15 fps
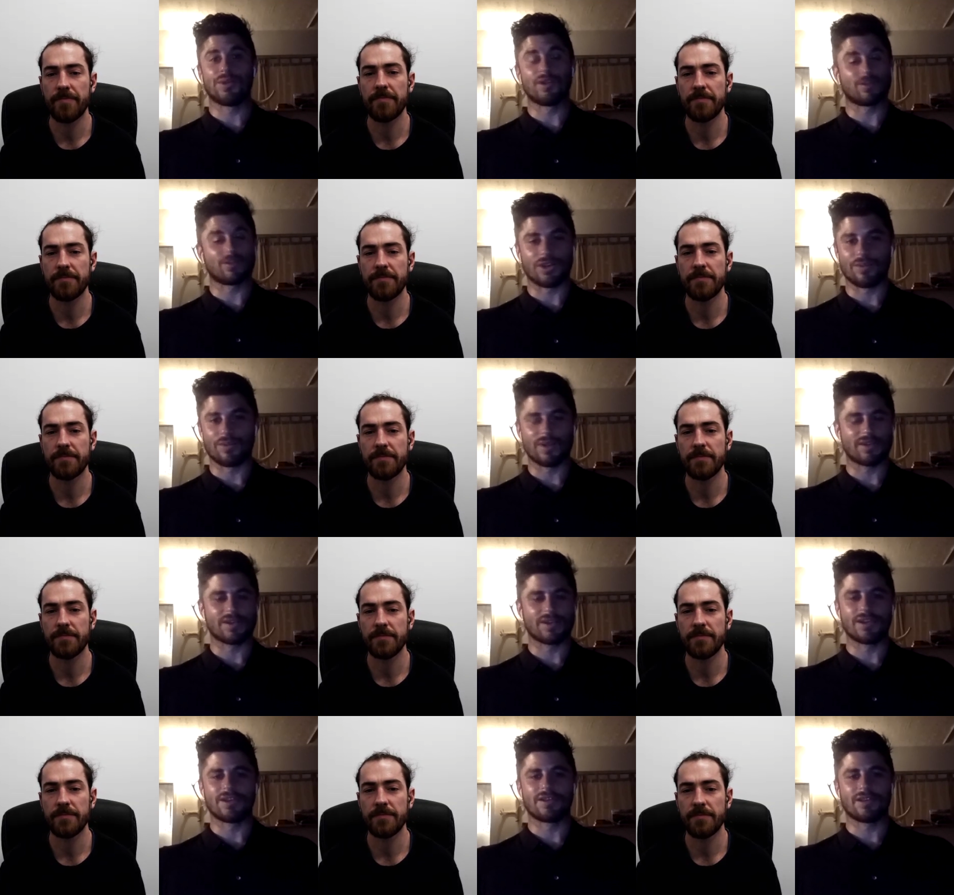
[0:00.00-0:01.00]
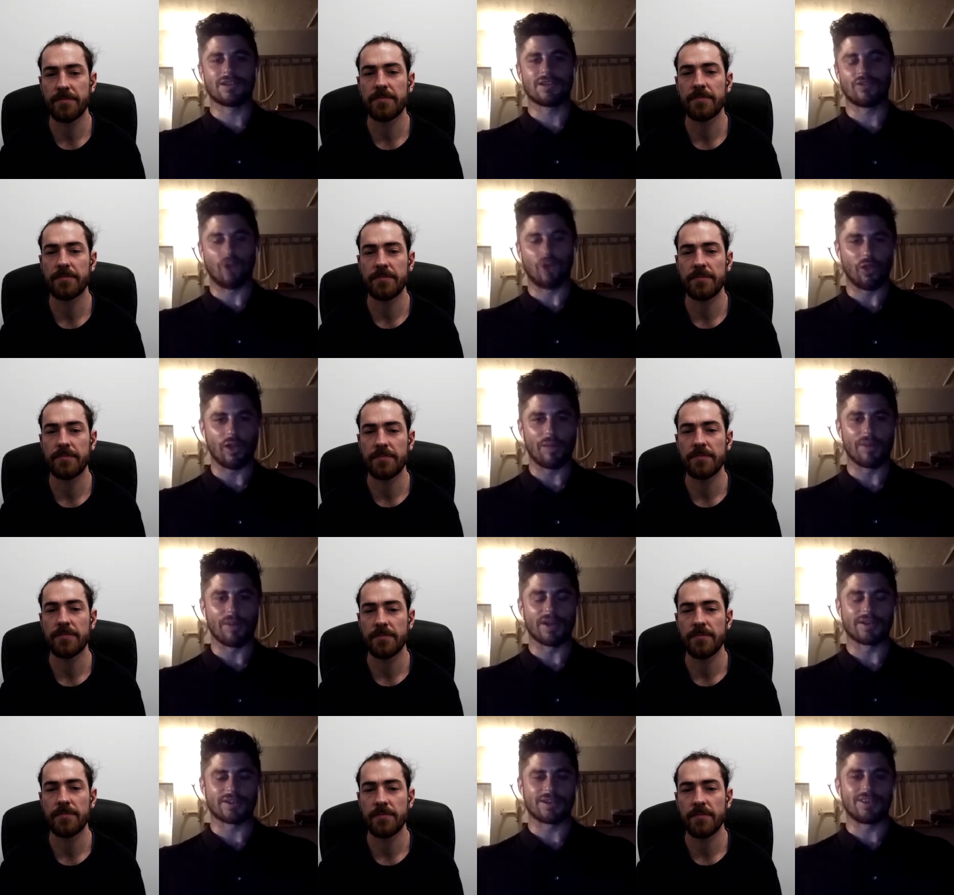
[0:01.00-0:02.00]
Speaker 1: is one of the best cities, if not the
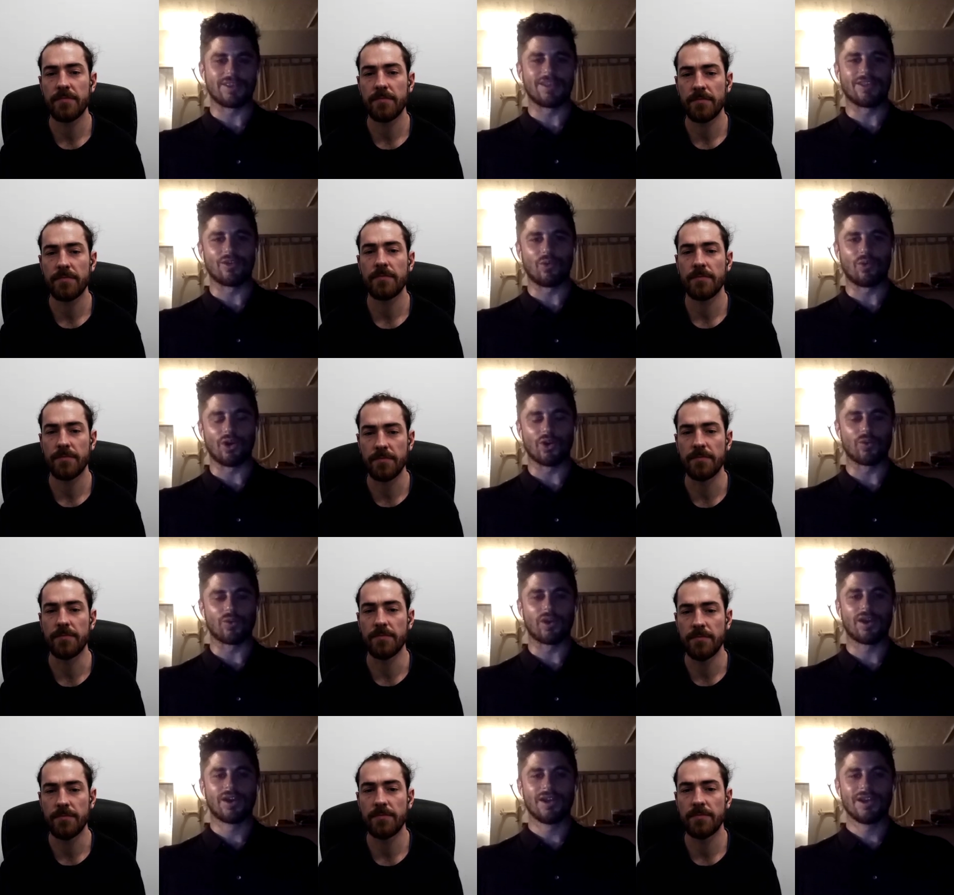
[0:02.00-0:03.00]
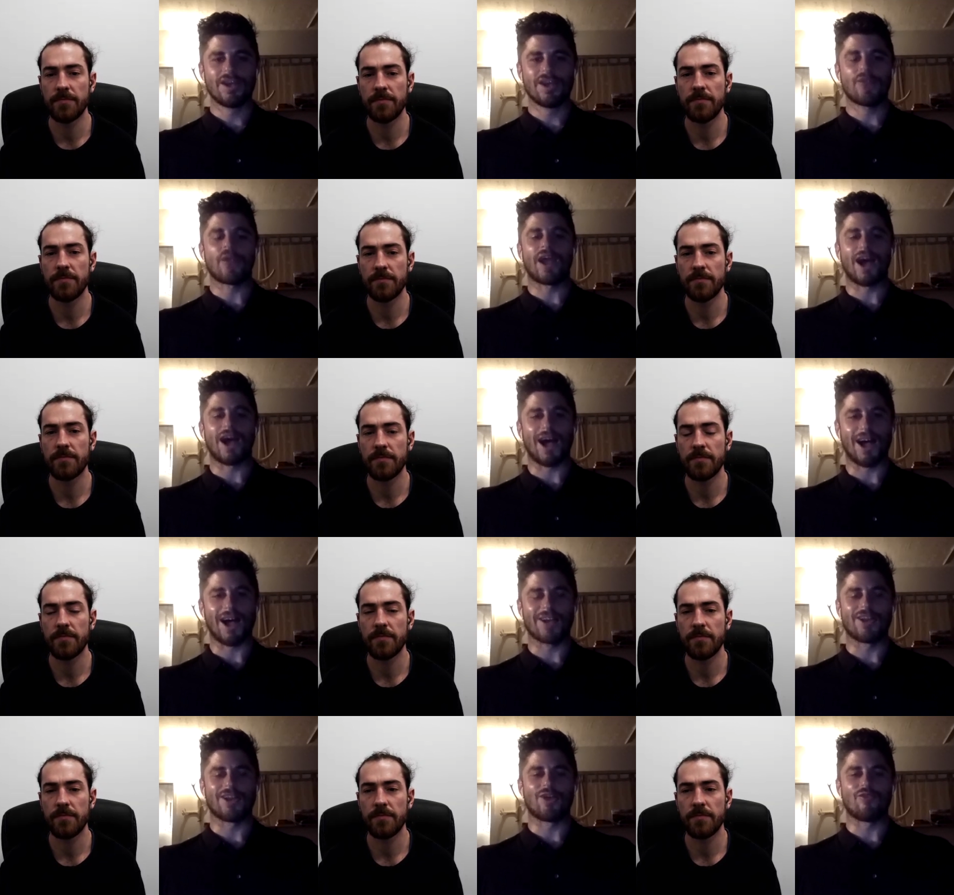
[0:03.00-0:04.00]
best in, in the world, mm. where we
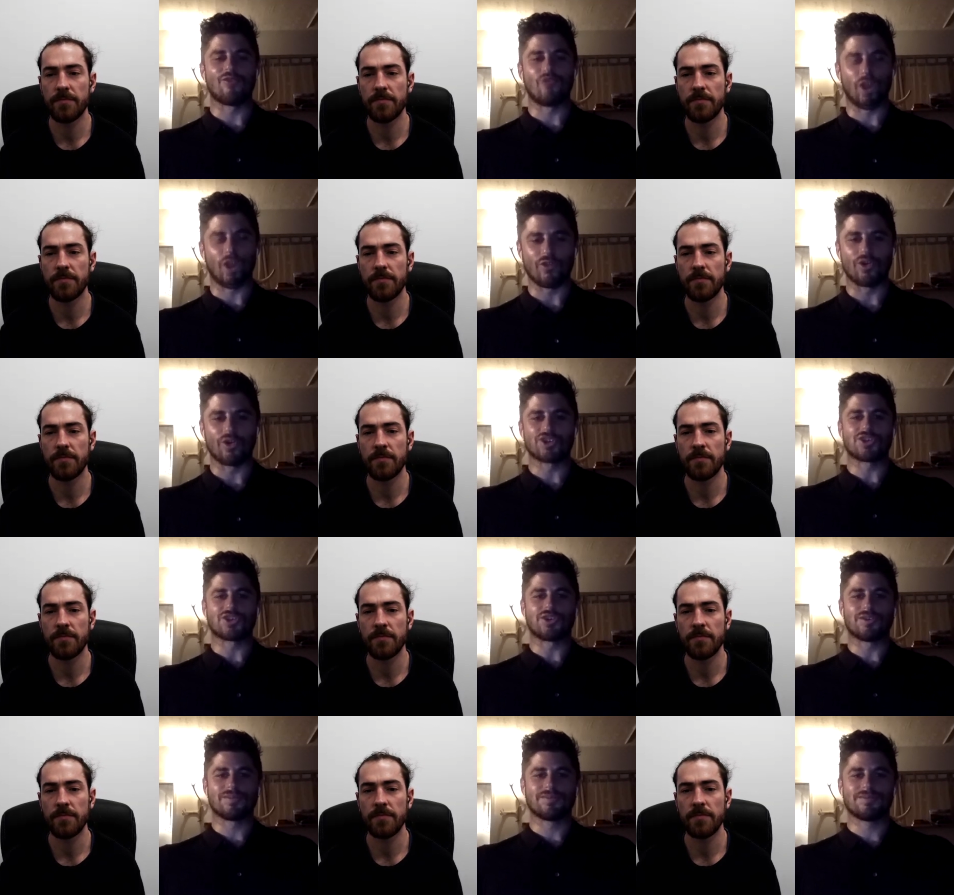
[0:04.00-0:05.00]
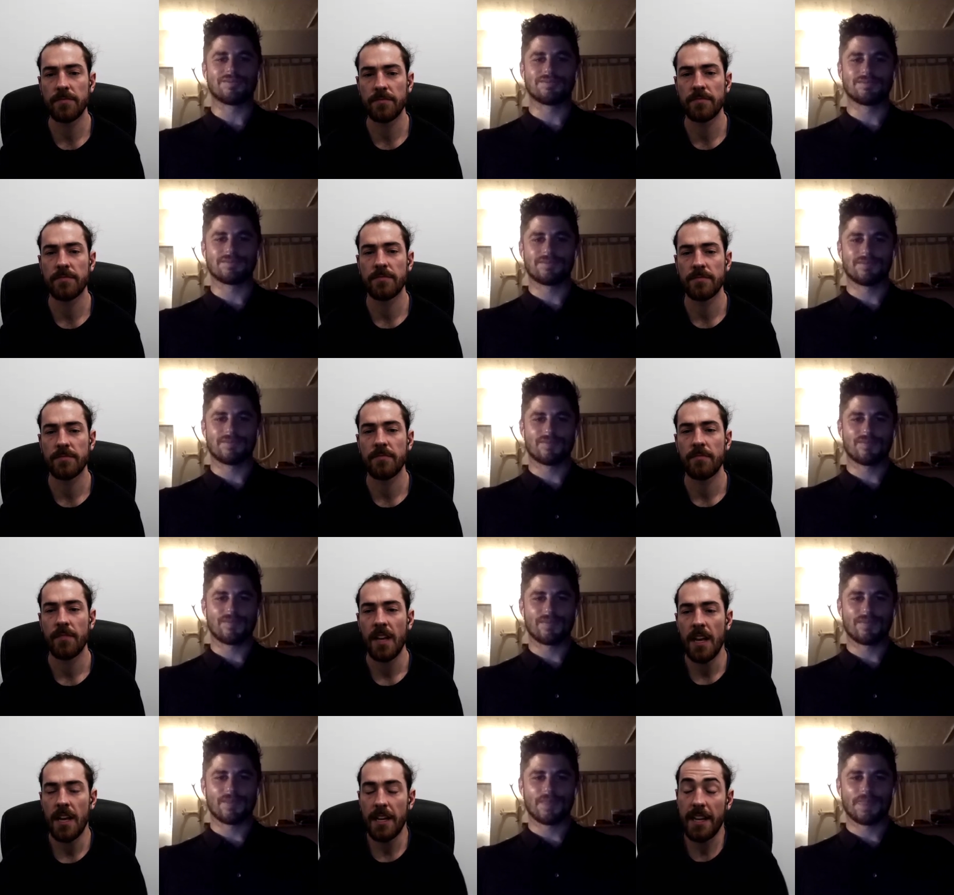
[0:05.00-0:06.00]
are, you know, very fortunate.
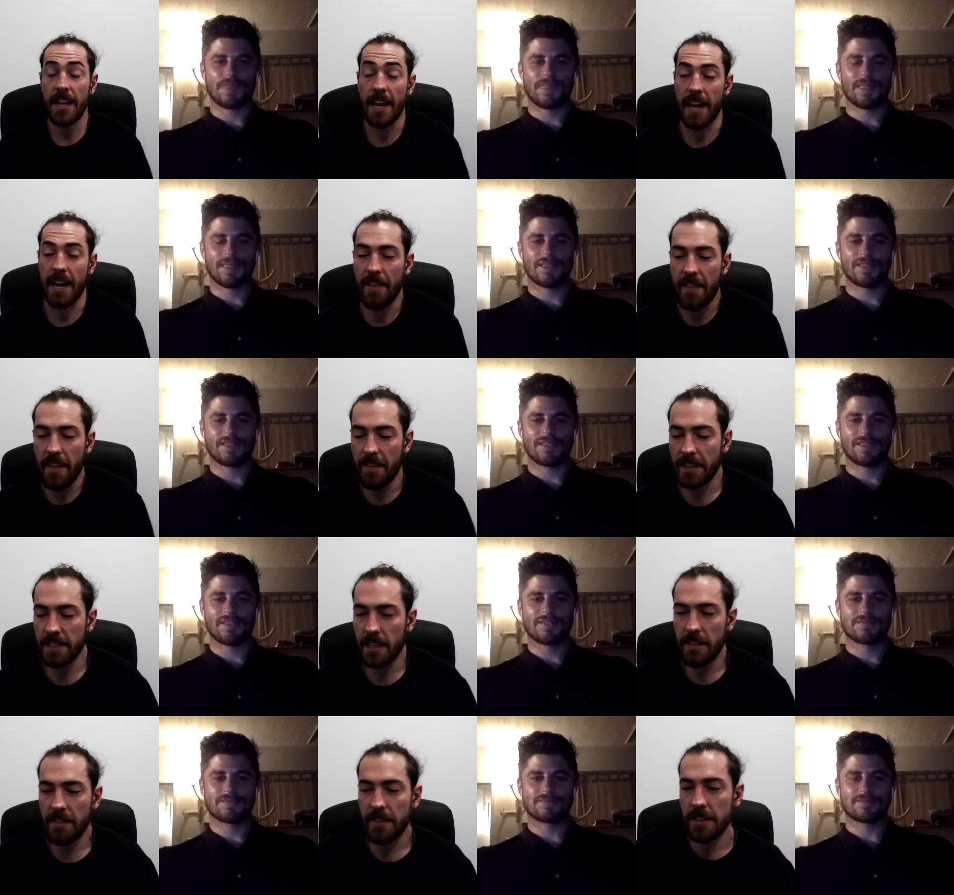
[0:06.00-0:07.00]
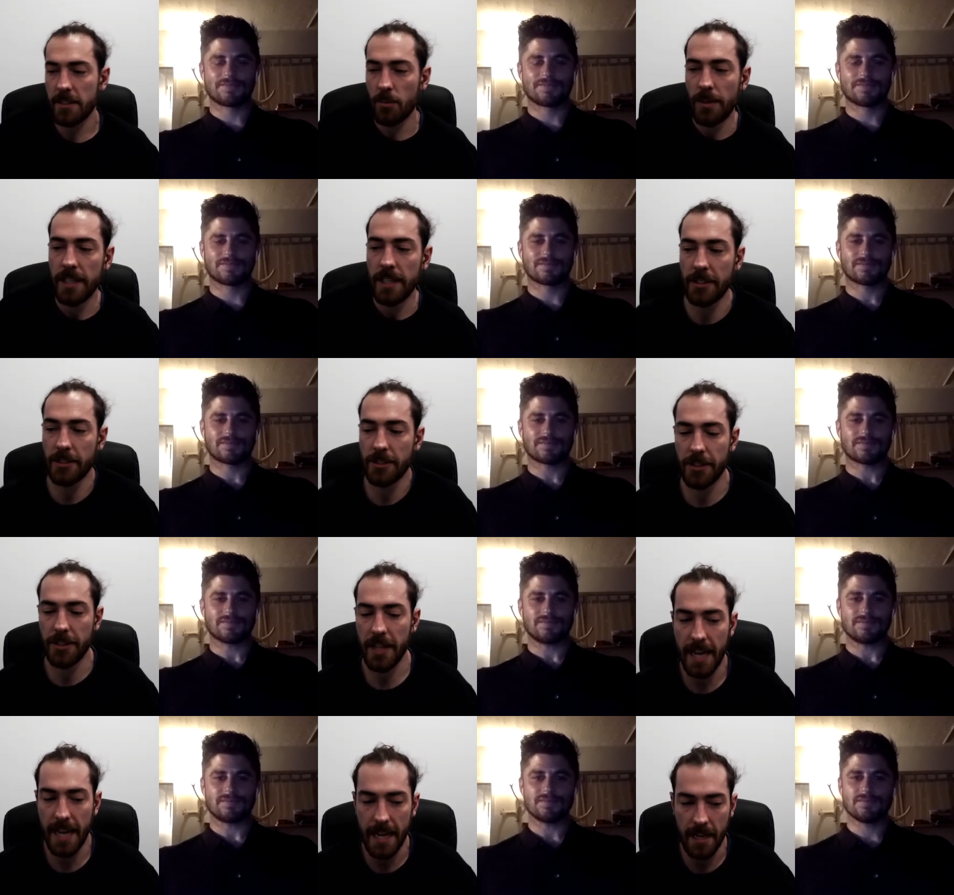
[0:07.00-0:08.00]
Speaker 2: Yeah, and there's a really good
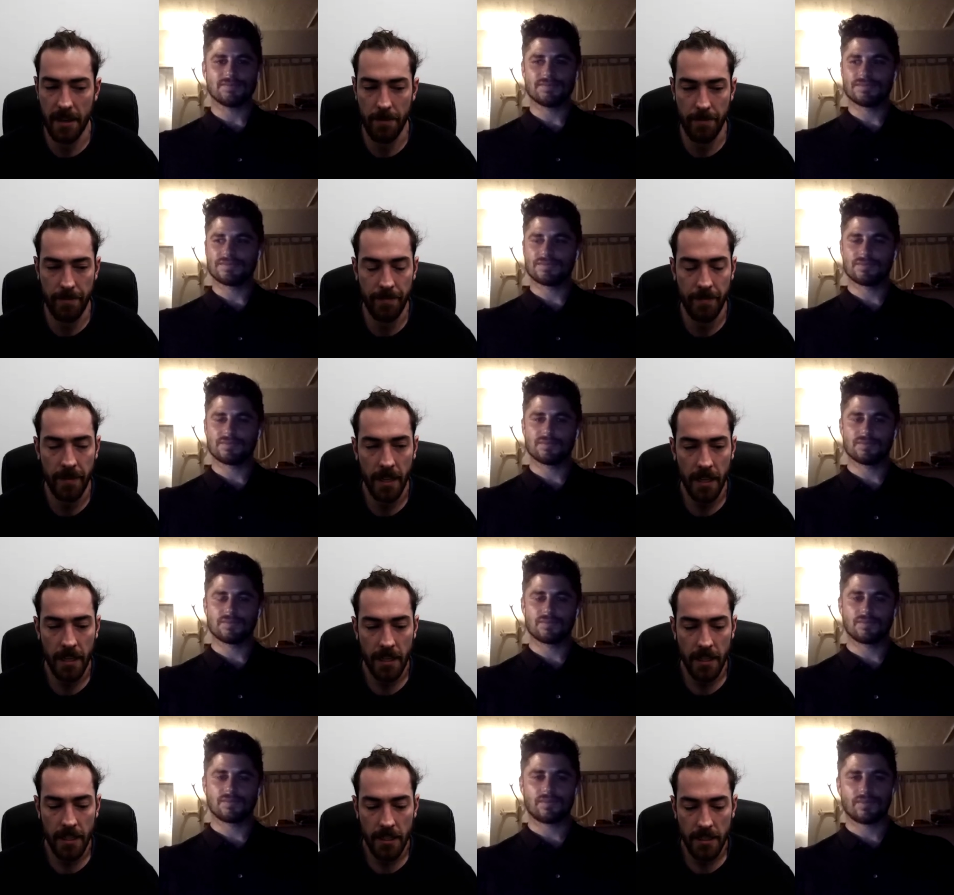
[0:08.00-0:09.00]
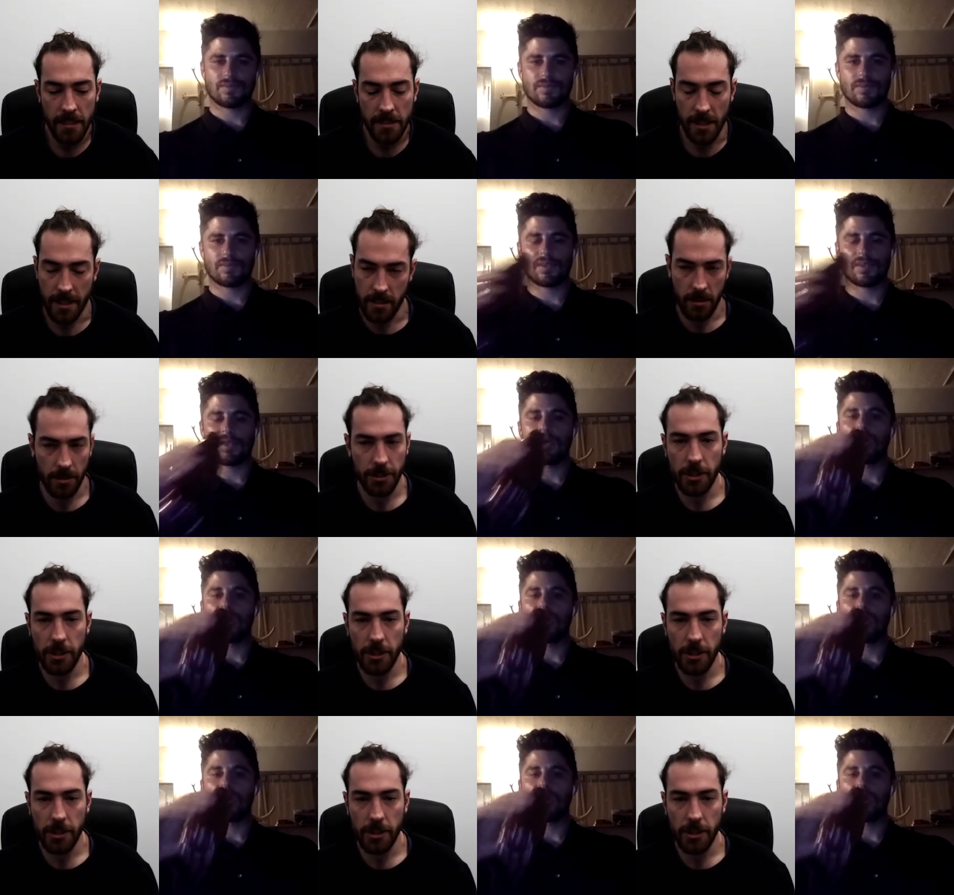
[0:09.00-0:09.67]
um, psychological